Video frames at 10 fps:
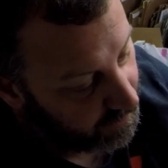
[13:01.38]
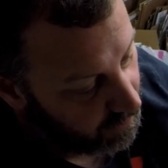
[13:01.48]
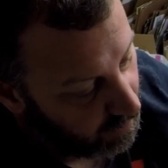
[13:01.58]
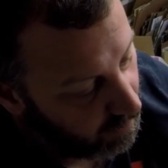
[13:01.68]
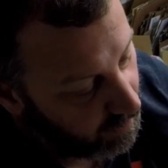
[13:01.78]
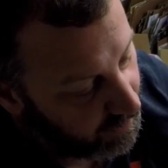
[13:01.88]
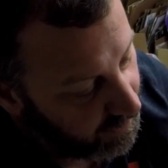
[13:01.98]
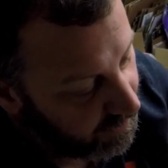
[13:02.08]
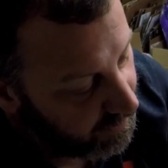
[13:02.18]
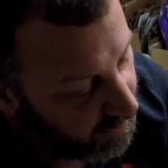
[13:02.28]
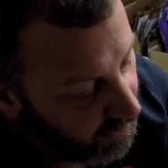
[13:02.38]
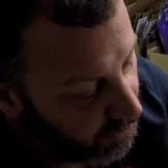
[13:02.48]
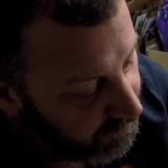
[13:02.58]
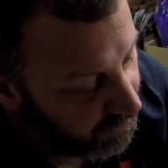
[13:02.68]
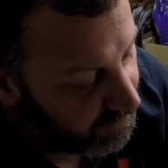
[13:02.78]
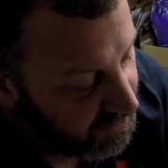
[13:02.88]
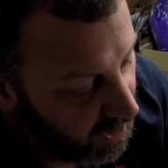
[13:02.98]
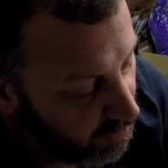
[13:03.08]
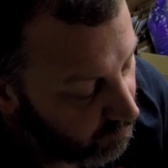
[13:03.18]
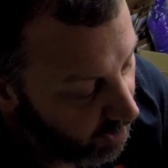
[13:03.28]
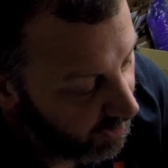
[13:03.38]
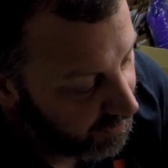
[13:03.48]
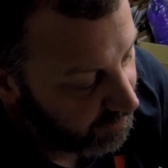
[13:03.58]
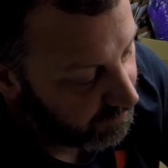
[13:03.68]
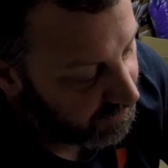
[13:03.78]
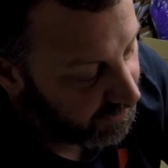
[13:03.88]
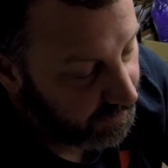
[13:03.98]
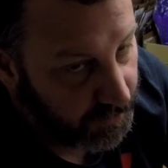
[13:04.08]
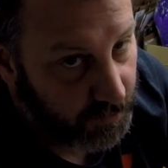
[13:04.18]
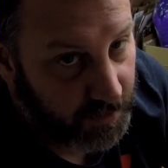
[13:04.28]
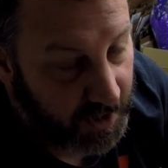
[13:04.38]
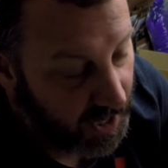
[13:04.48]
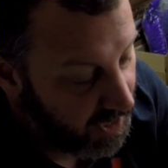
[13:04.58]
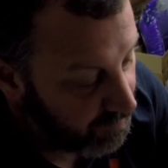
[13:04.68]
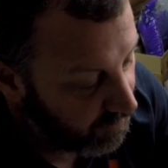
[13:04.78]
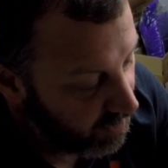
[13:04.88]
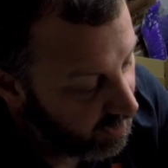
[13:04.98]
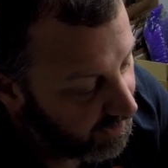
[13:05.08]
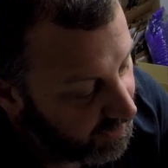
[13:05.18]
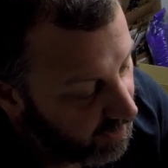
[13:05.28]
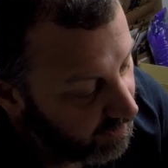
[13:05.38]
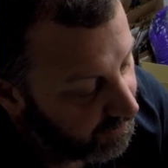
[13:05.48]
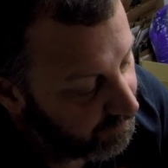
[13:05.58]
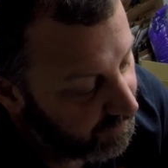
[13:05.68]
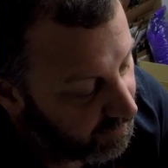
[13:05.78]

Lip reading: All right, and up near the top right, you'll see a little camera icon up there